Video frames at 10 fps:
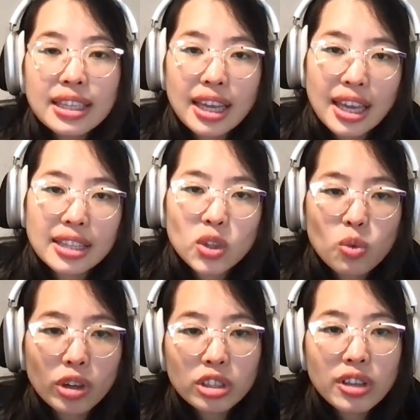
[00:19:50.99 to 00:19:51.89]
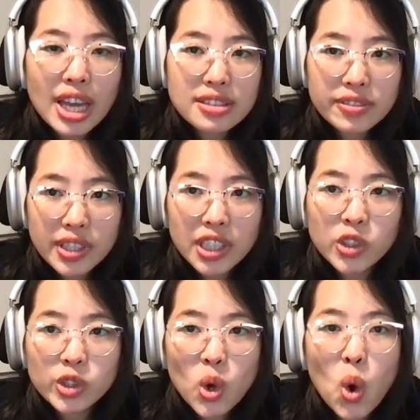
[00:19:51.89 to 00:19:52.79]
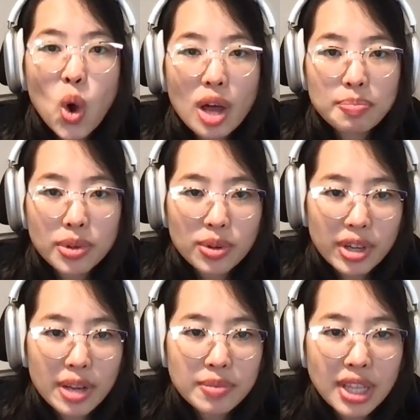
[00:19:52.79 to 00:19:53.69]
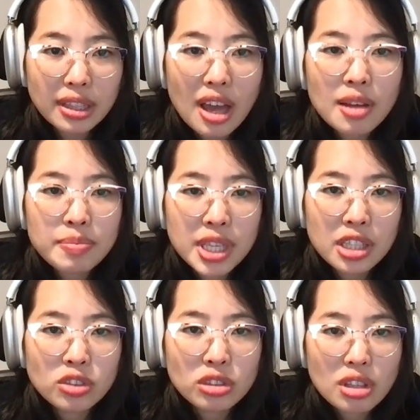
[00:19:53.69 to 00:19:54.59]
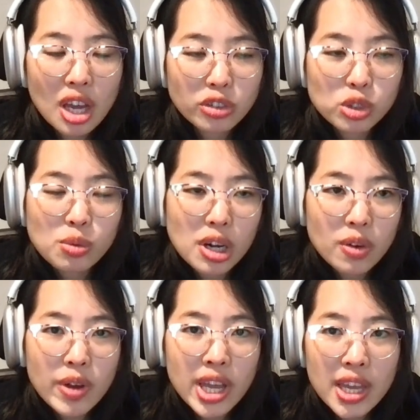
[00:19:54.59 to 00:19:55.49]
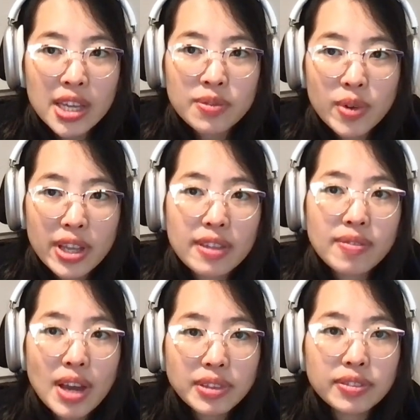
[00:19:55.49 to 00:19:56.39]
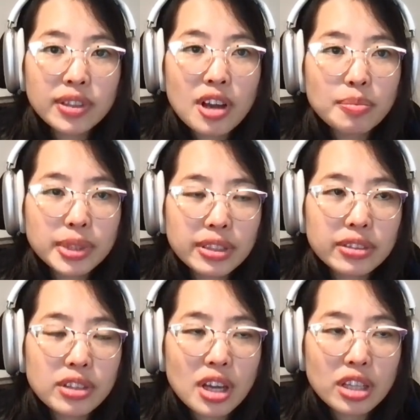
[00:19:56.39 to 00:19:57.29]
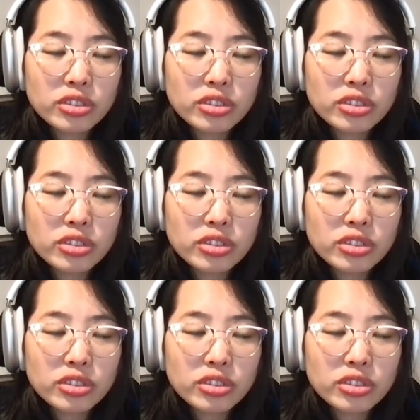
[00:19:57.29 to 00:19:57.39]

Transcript: and Waterloo has a really good co-op program that got me uh, to work with eh, with five different companies uh,